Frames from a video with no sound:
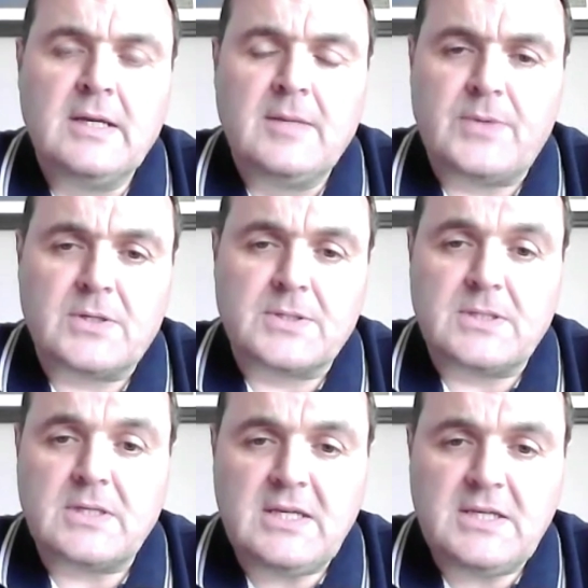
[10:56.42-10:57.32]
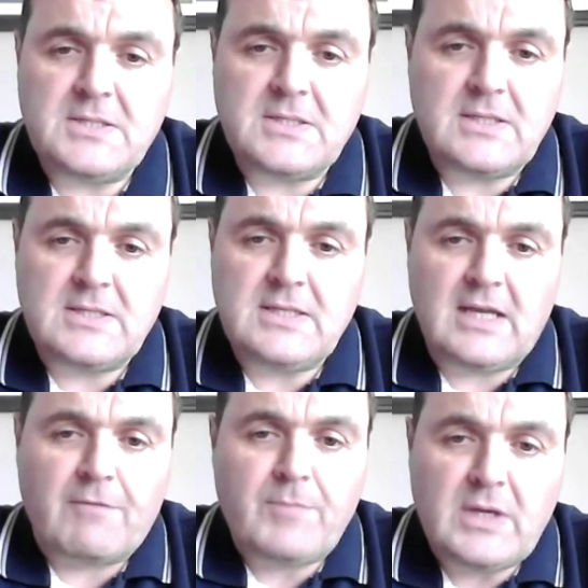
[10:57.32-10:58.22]
because the keys to the
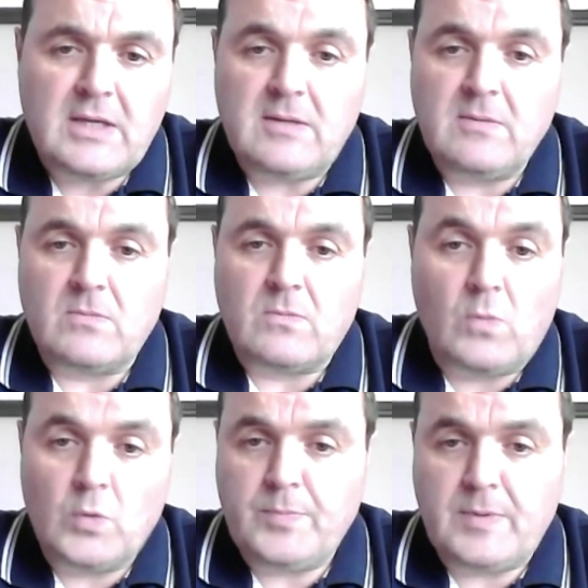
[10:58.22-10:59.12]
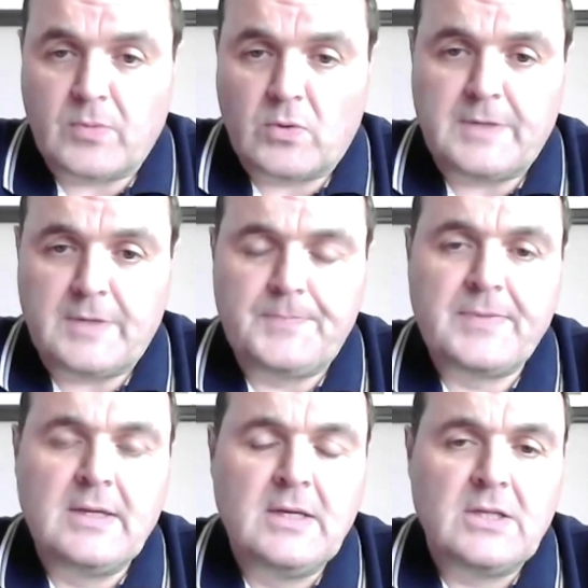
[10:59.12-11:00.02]
CFP won't be broken.
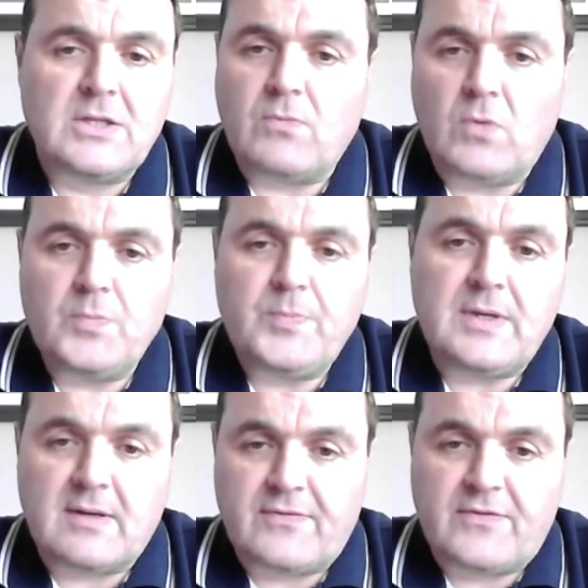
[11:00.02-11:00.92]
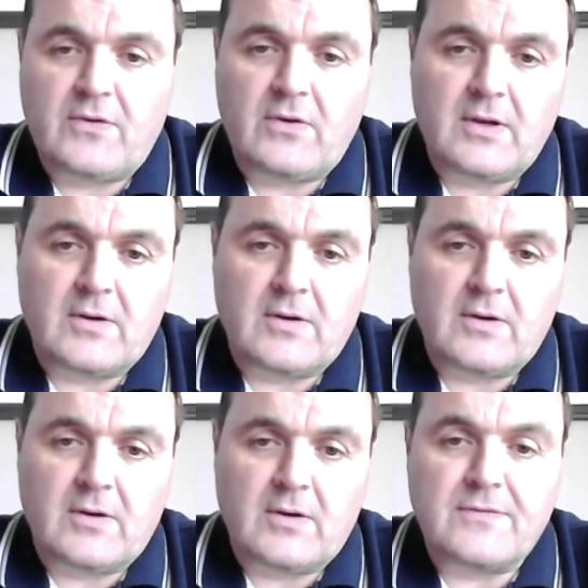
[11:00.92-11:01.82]
There won't be a full or
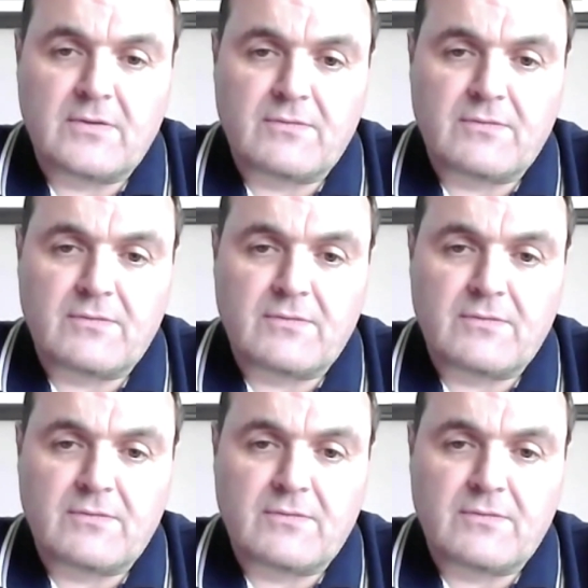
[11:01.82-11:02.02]
meaningful